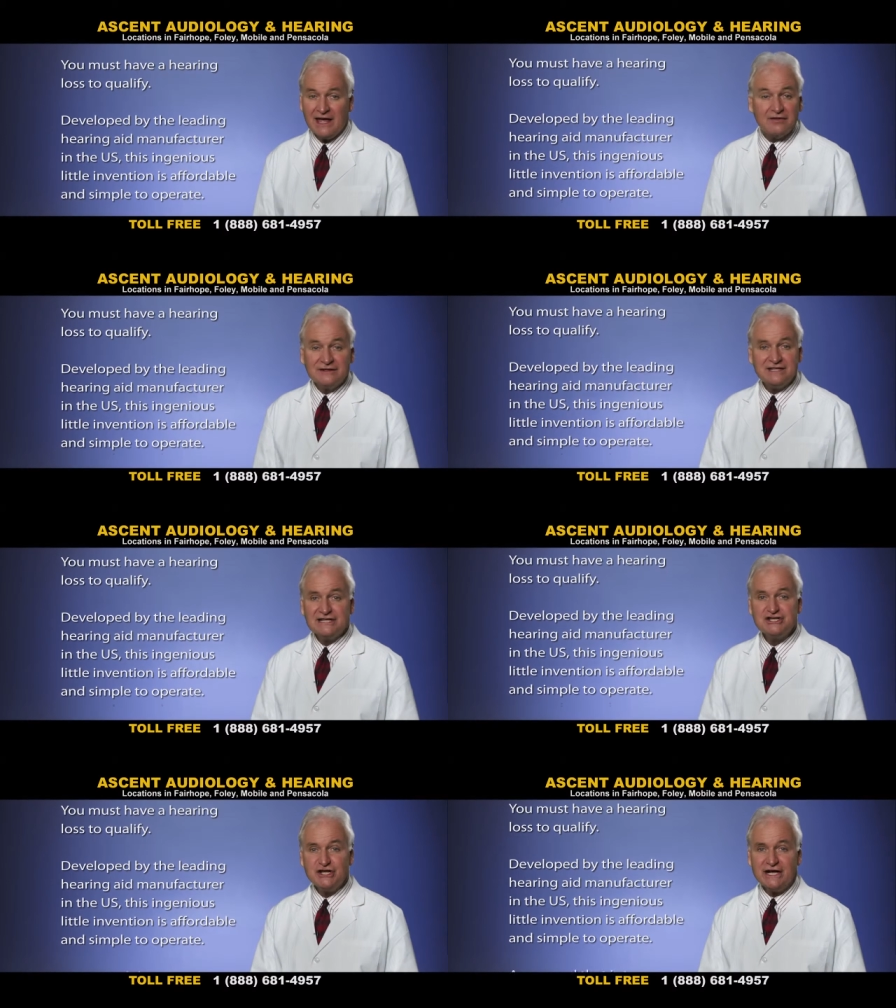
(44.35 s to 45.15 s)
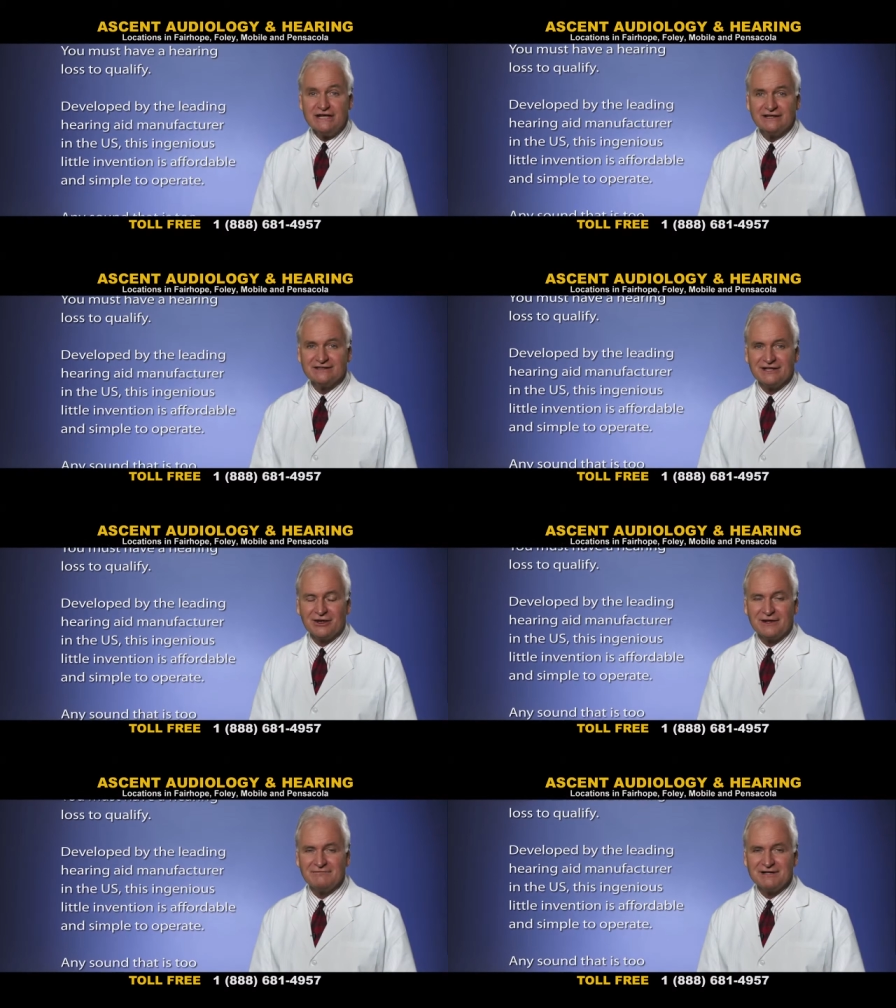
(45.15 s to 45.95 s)
this ingenious
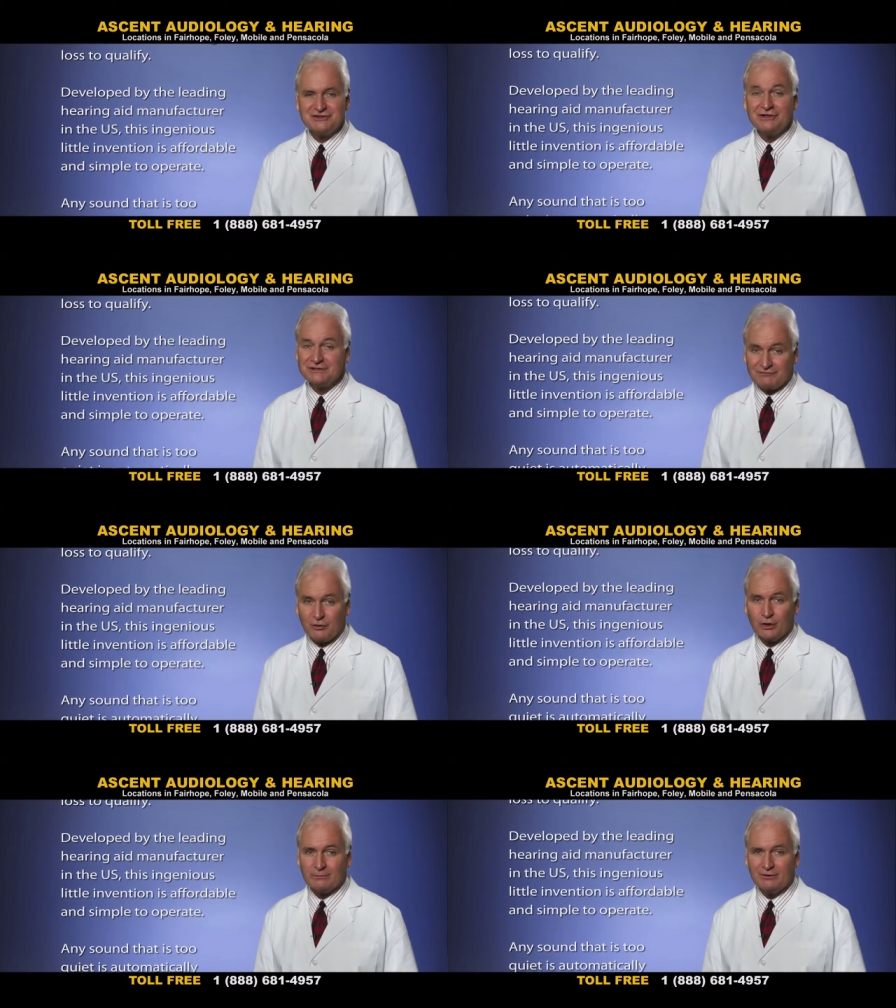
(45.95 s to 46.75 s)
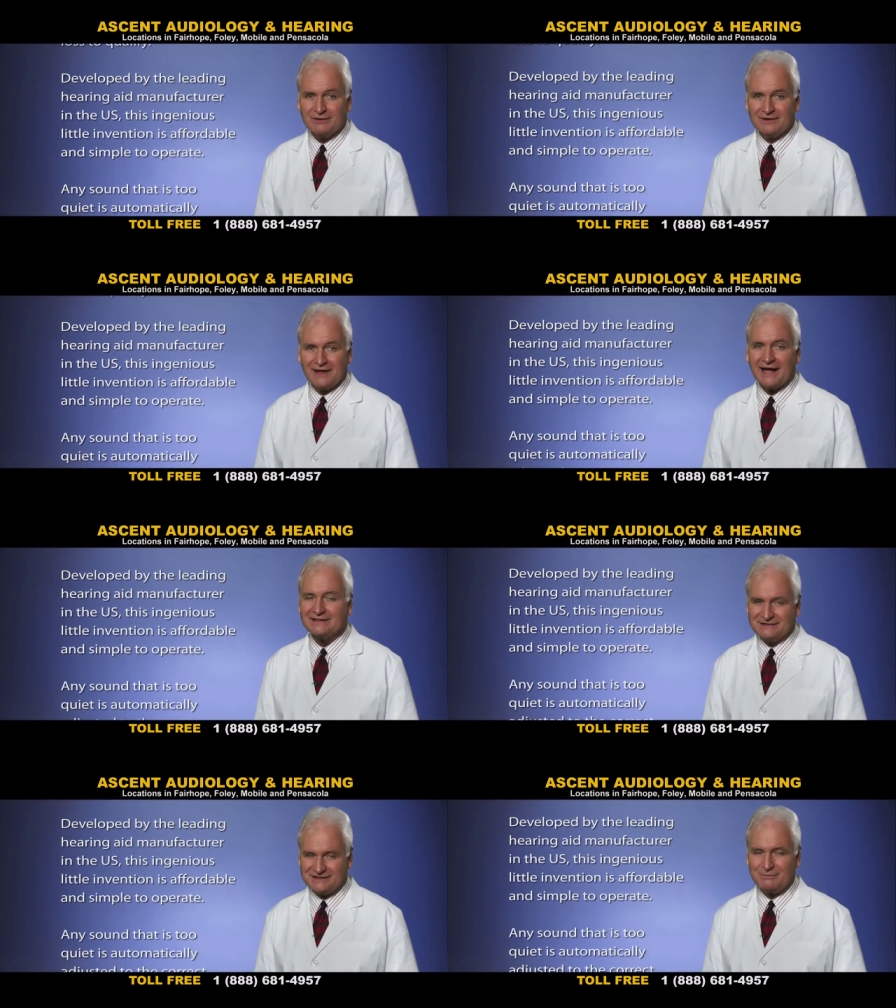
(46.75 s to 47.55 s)
little invention is affordable
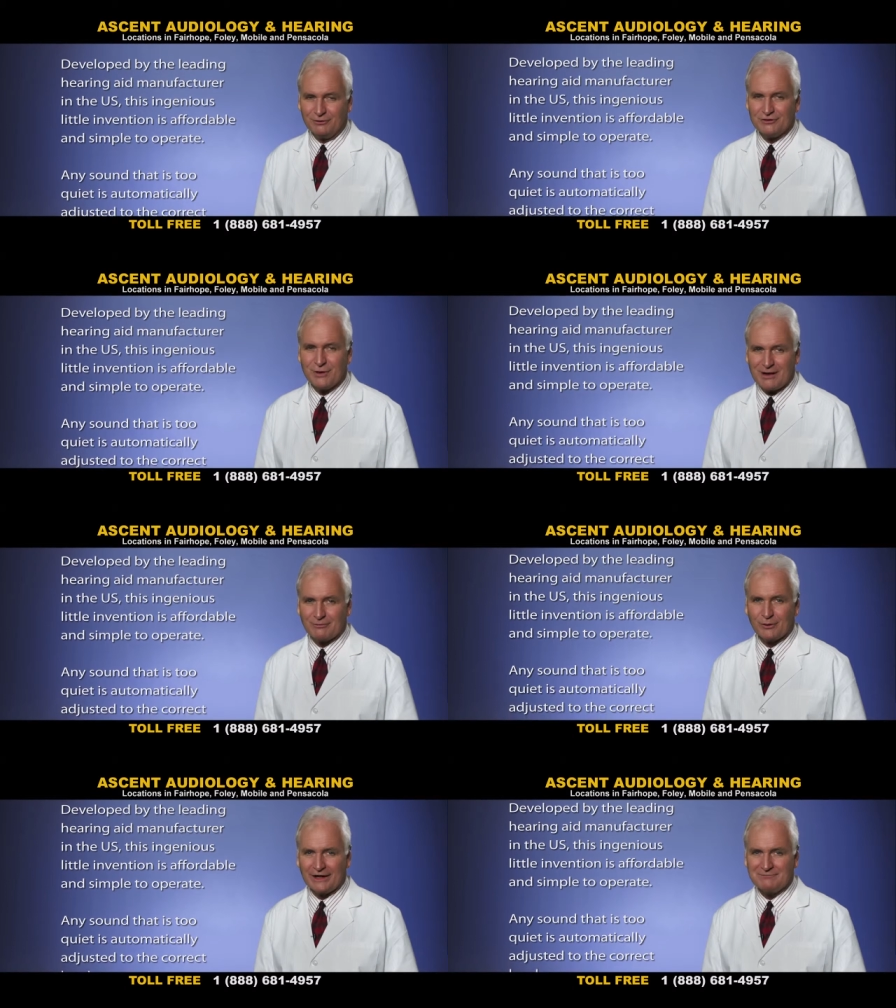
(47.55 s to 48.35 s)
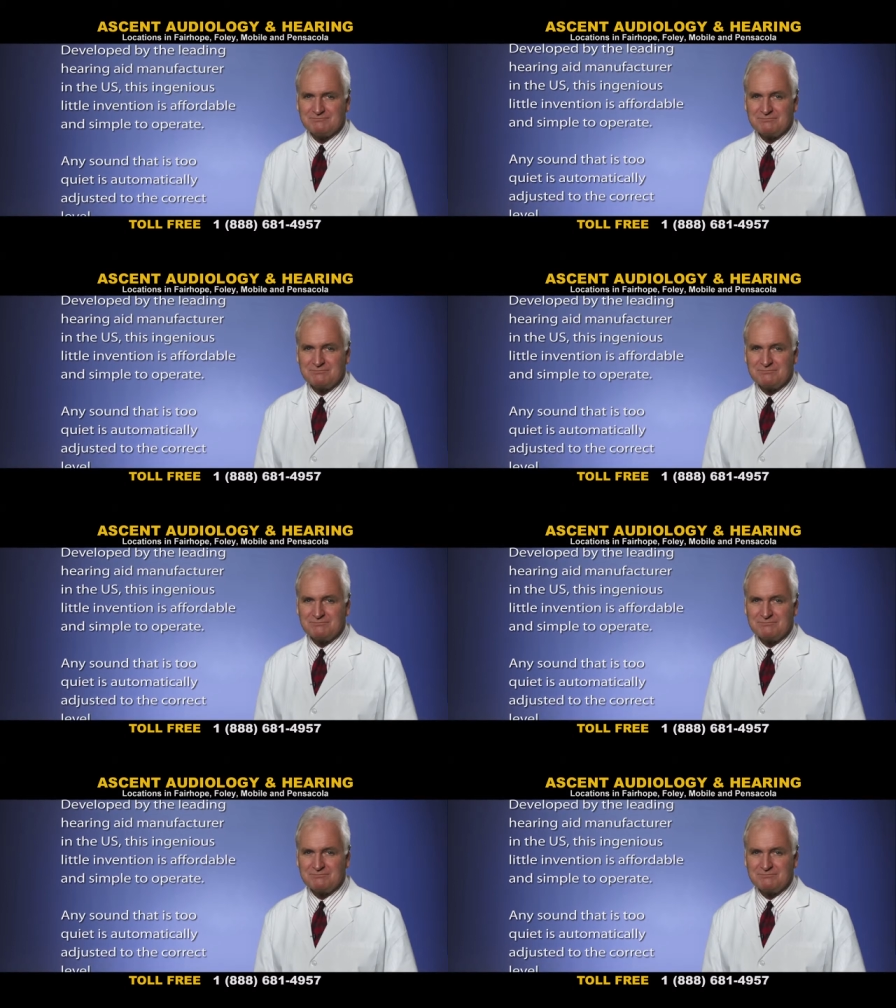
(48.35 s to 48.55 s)
and simple to operate.